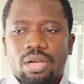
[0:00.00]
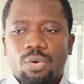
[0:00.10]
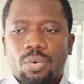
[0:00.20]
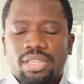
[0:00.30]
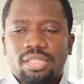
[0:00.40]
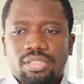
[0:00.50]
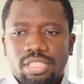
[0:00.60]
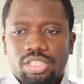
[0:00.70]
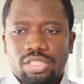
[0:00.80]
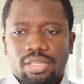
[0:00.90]
when the
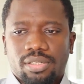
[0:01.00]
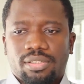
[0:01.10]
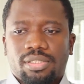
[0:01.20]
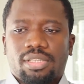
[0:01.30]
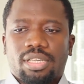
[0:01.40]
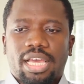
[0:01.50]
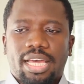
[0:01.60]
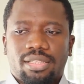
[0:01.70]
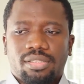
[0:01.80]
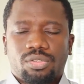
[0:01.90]
teacher
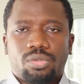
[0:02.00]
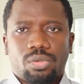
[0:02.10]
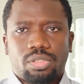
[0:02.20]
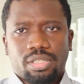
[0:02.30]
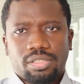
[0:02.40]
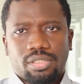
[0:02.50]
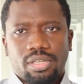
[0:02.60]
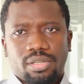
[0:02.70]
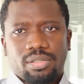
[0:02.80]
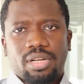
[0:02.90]
and the school
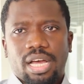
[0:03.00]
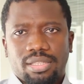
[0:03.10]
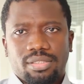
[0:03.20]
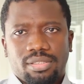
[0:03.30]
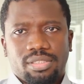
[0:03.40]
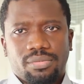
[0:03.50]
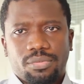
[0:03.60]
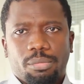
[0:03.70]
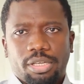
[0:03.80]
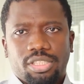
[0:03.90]
counselor had this
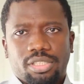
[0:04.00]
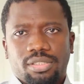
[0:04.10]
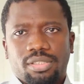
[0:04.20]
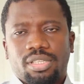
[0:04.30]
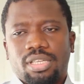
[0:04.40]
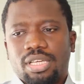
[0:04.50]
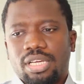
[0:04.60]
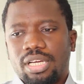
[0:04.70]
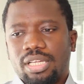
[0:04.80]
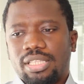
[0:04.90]
information,
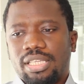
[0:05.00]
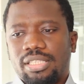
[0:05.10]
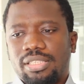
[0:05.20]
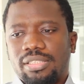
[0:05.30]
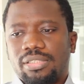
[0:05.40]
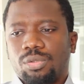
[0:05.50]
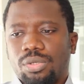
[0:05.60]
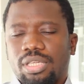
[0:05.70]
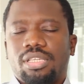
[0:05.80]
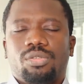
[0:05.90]
they
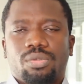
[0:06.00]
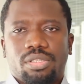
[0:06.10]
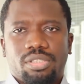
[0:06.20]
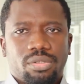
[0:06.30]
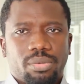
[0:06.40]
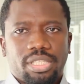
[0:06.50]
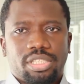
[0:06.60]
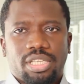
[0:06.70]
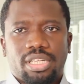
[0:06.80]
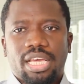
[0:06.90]
took it into
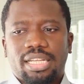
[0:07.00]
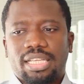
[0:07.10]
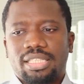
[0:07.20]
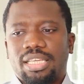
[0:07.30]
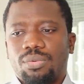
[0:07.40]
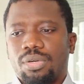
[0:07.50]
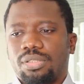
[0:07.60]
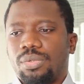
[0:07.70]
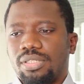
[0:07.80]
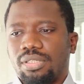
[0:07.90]
consideration, and then they
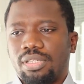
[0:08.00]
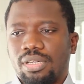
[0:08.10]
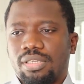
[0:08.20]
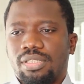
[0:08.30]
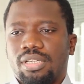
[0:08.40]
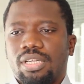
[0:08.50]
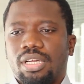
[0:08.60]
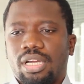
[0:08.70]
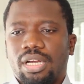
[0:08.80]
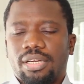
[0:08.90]
worked with the girl.
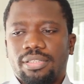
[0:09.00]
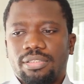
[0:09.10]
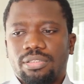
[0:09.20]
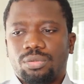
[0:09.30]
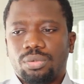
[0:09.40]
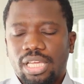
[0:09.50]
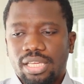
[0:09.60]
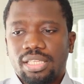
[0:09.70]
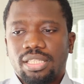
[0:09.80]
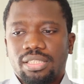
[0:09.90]

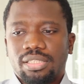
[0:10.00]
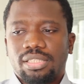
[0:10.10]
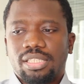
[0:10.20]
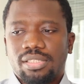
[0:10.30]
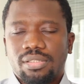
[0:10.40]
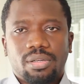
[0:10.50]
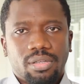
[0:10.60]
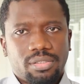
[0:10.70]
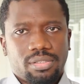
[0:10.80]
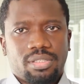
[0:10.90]
Today, these
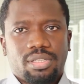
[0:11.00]
girls,